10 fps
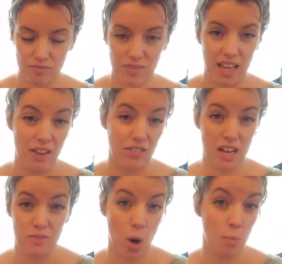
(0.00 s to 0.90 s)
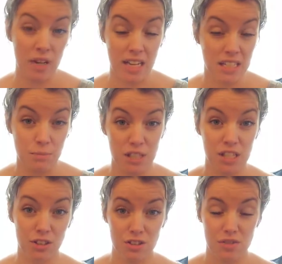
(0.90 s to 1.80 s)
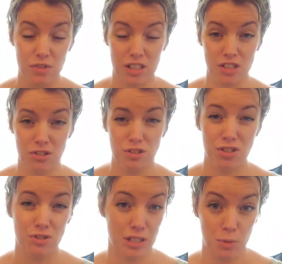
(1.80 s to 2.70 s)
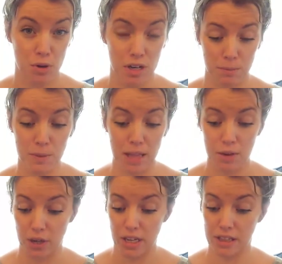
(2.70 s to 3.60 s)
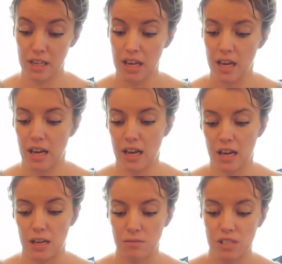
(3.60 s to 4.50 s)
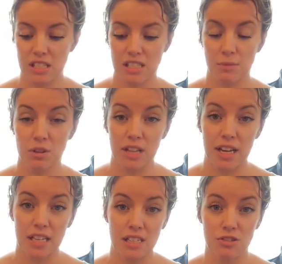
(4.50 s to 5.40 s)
They have a lot of open-ended materials for the children to explore and play with, to stimulate